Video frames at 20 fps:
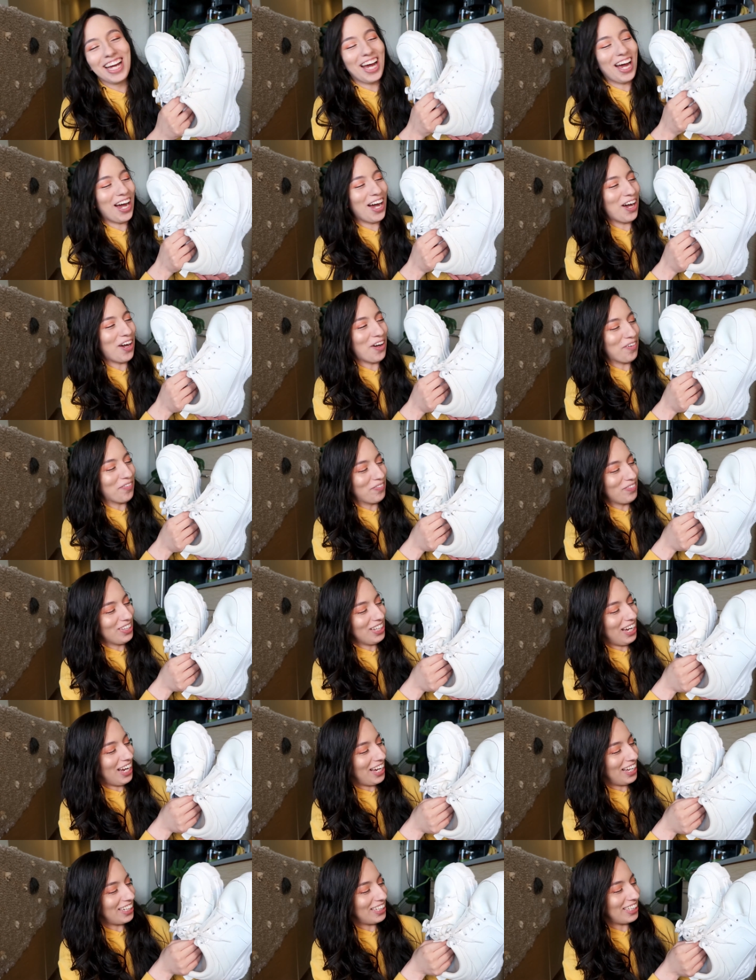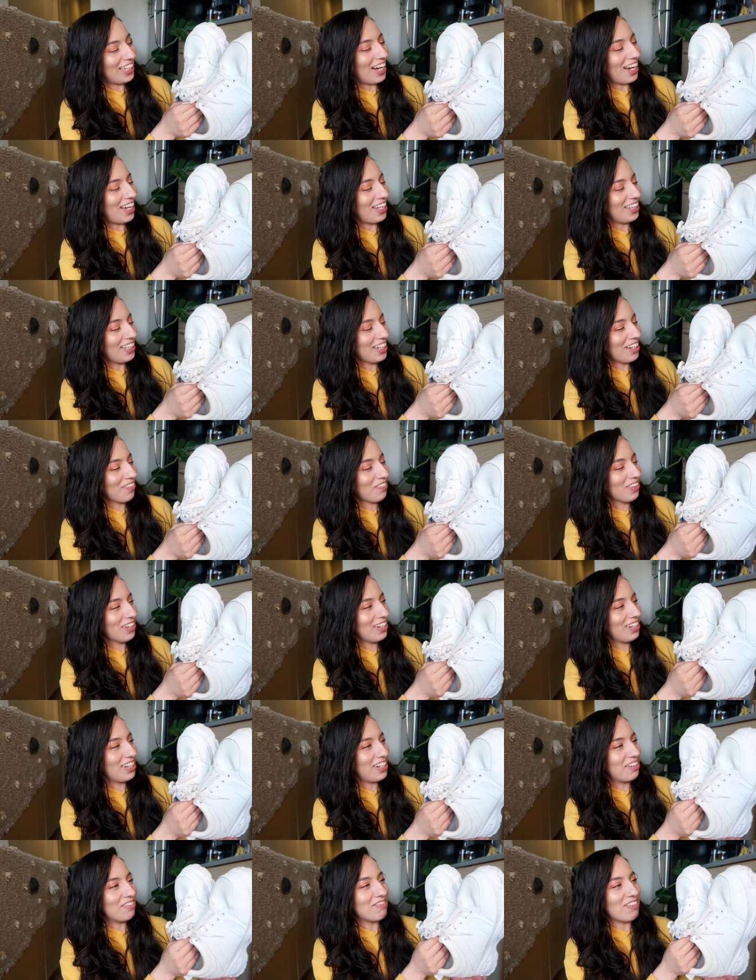And yeah, I think I'm
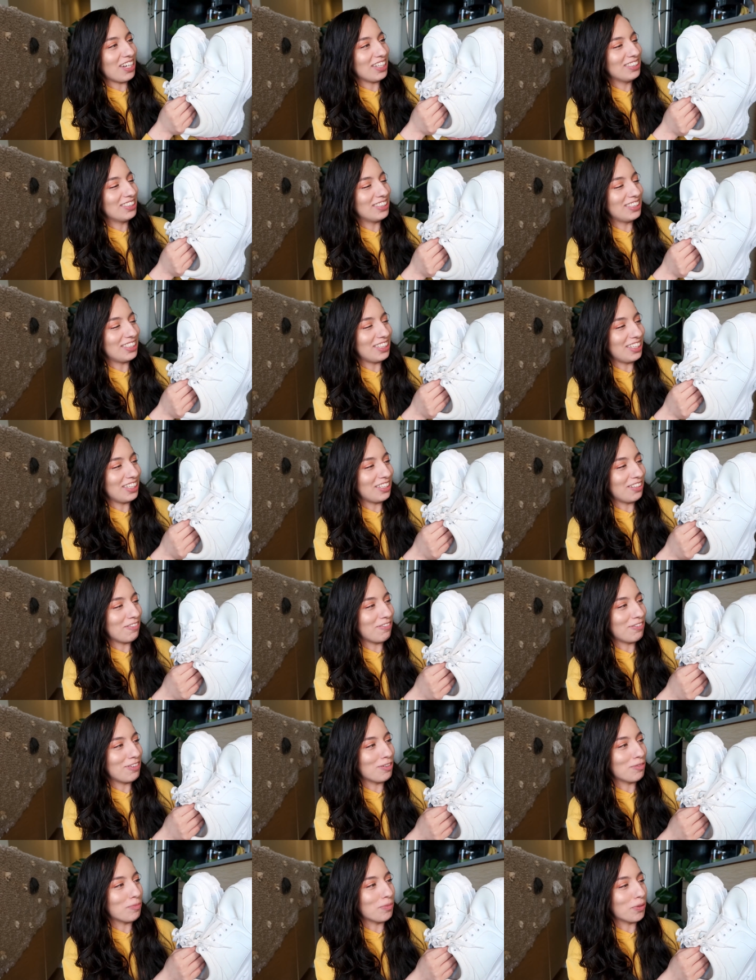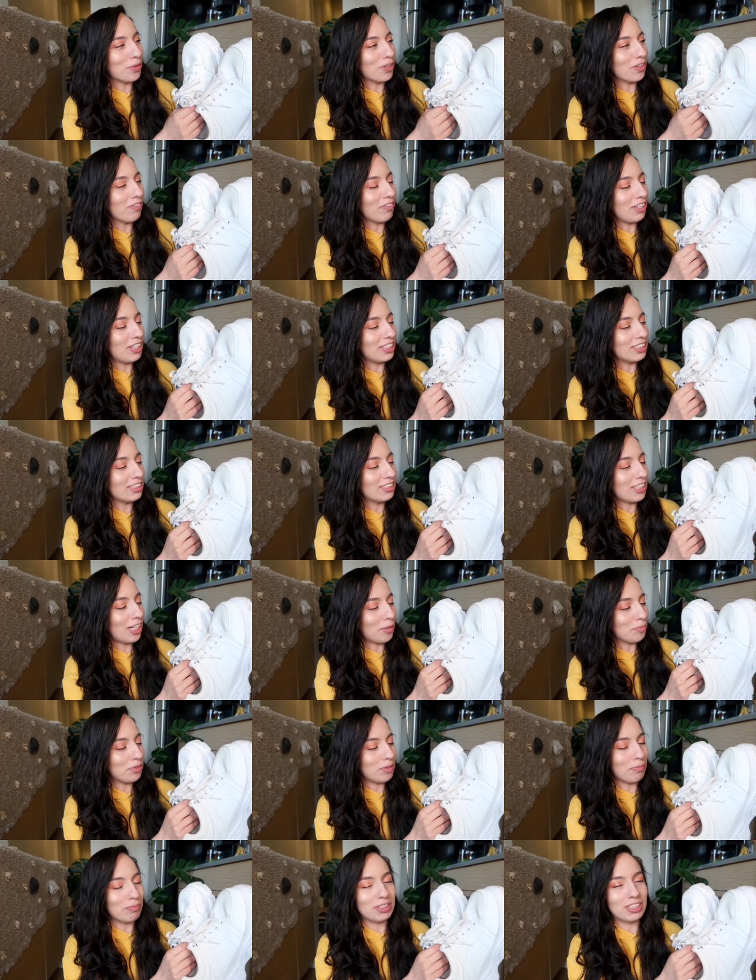gonna invest in a few more of these
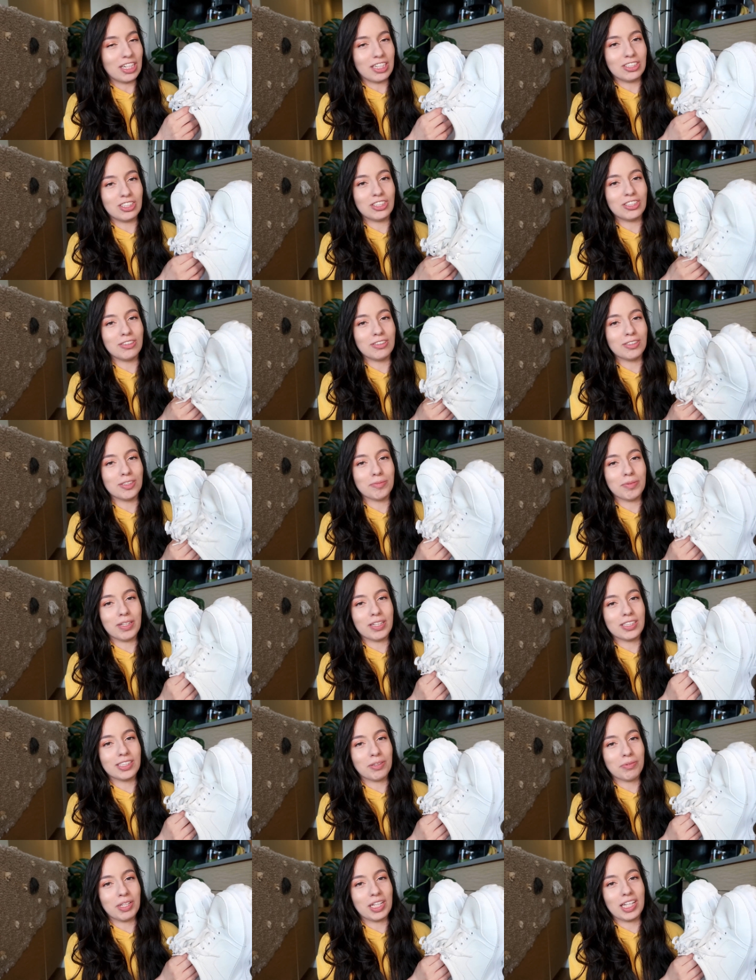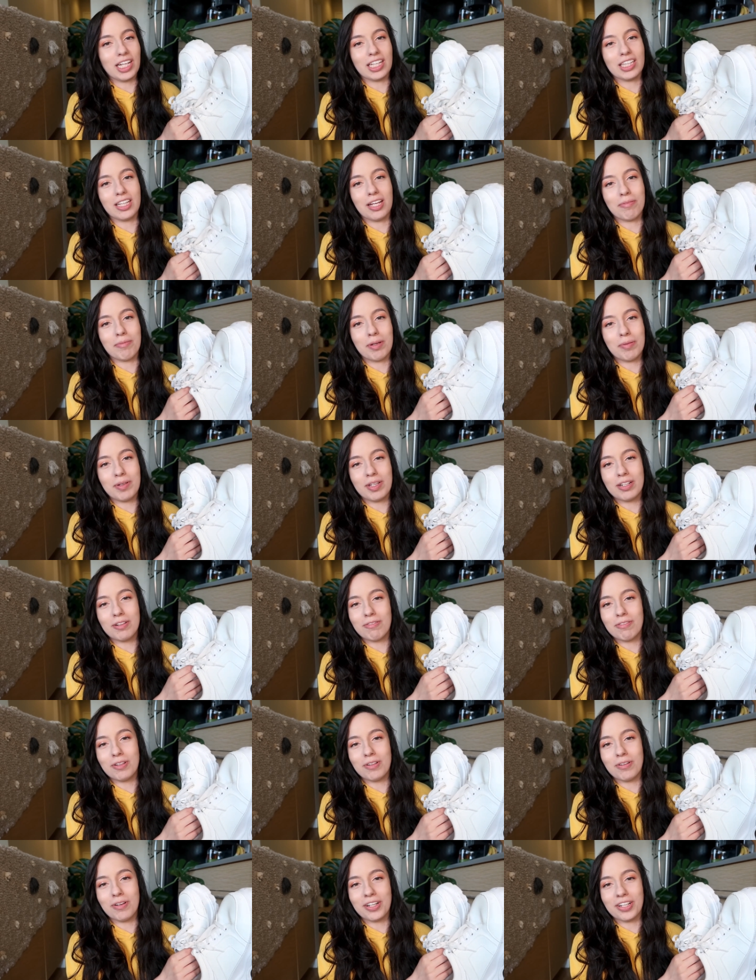types of tennis shoes because I really like them, maybe in a
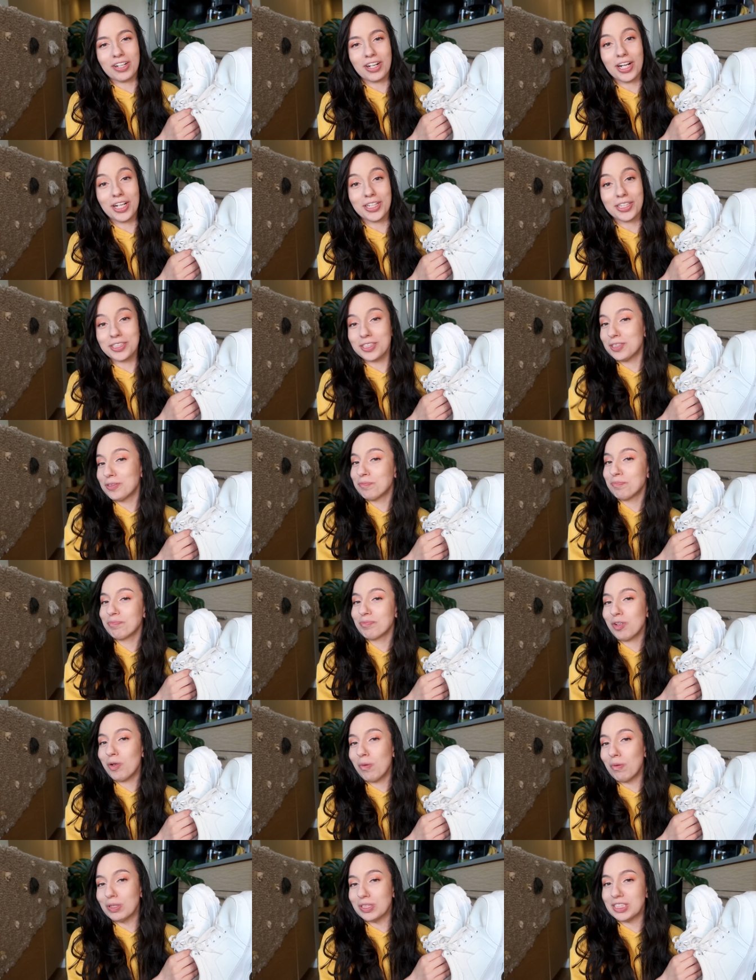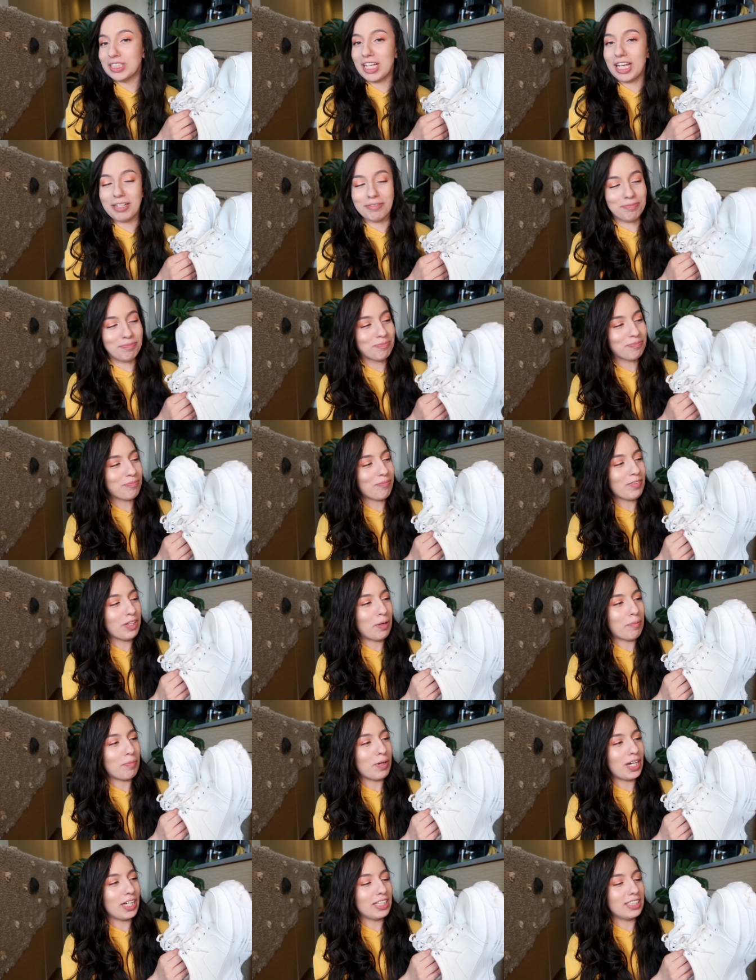few other colors. We'll see.
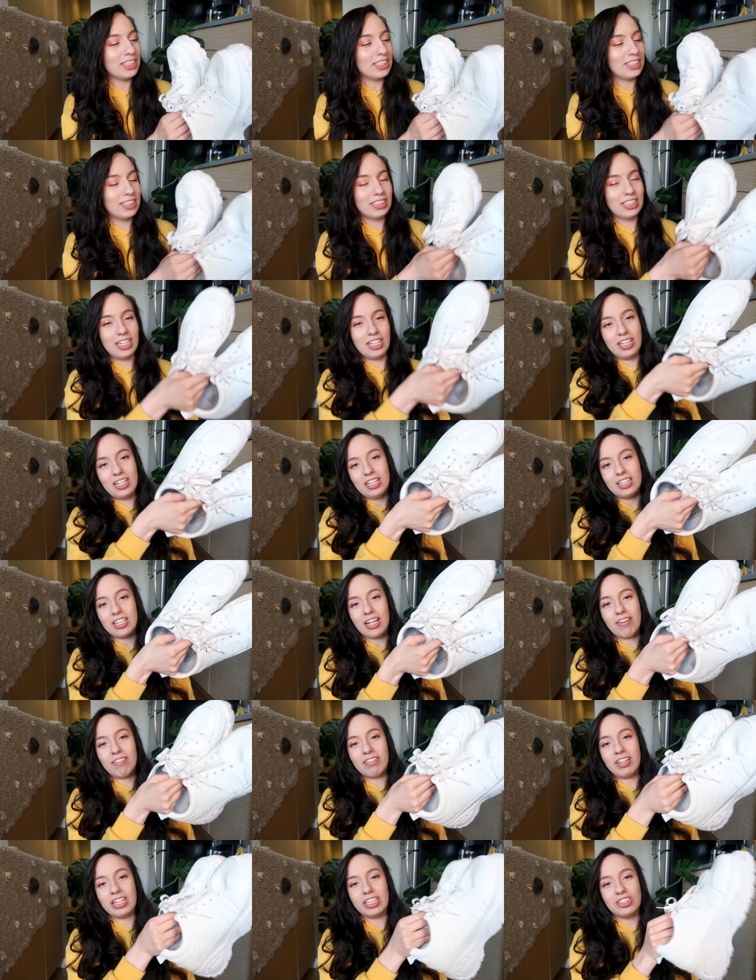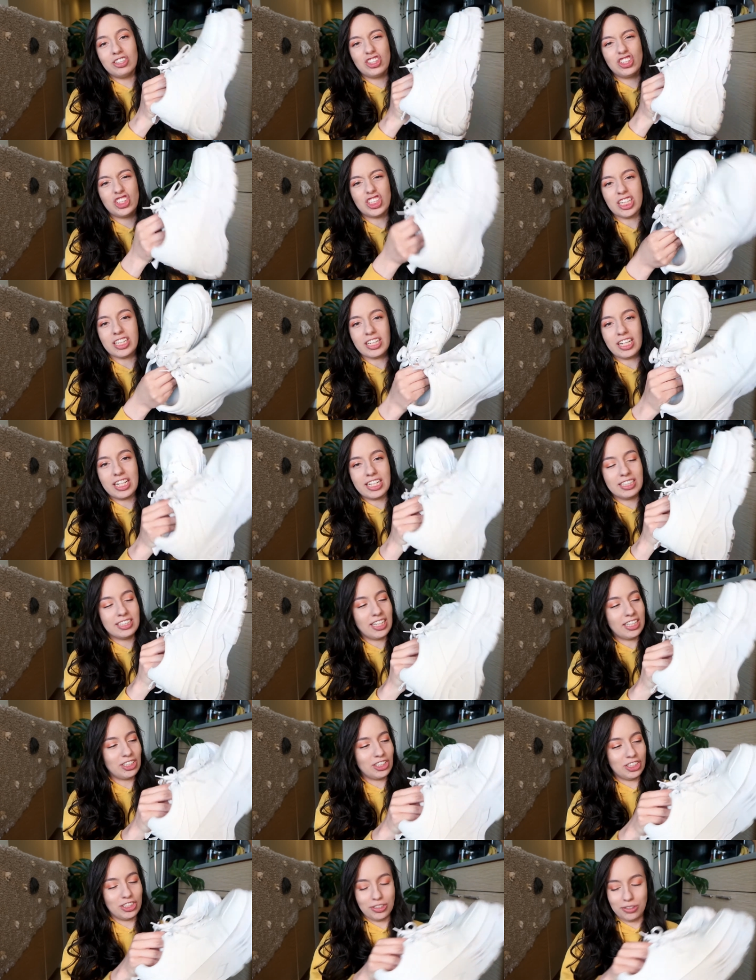But love these chunky
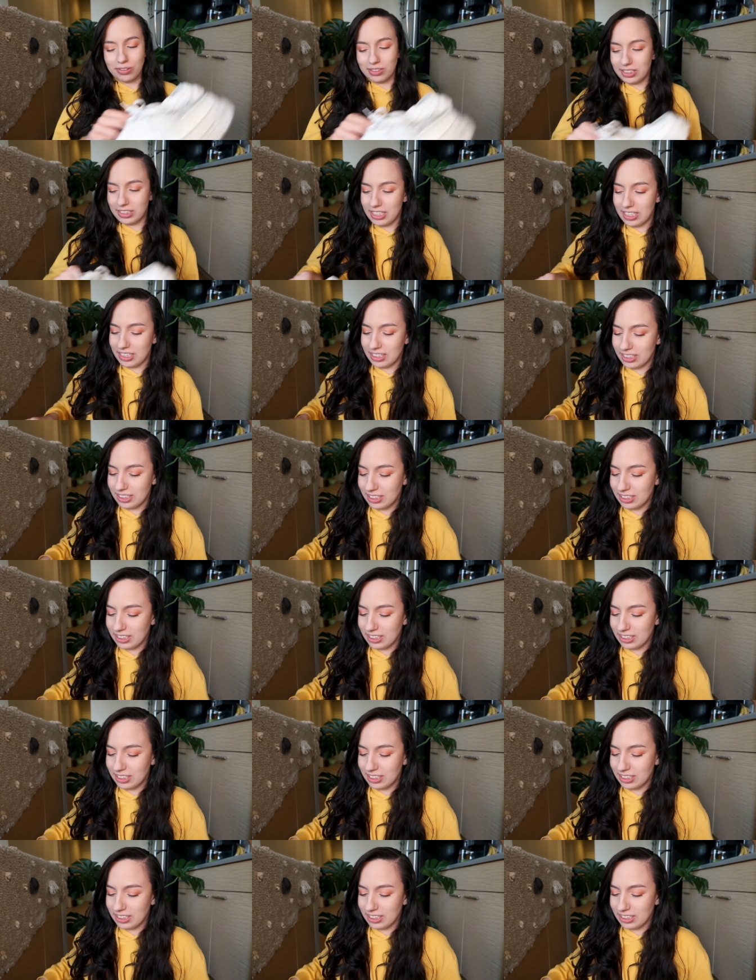tennis shoes.